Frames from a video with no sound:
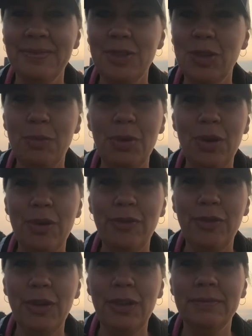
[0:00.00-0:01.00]
So
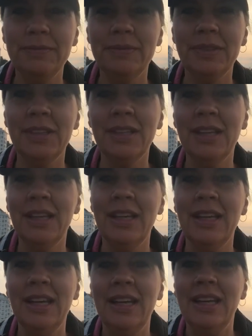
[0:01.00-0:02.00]
beautiful.
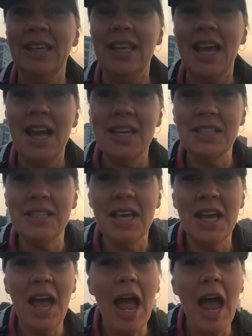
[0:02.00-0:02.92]
Yes,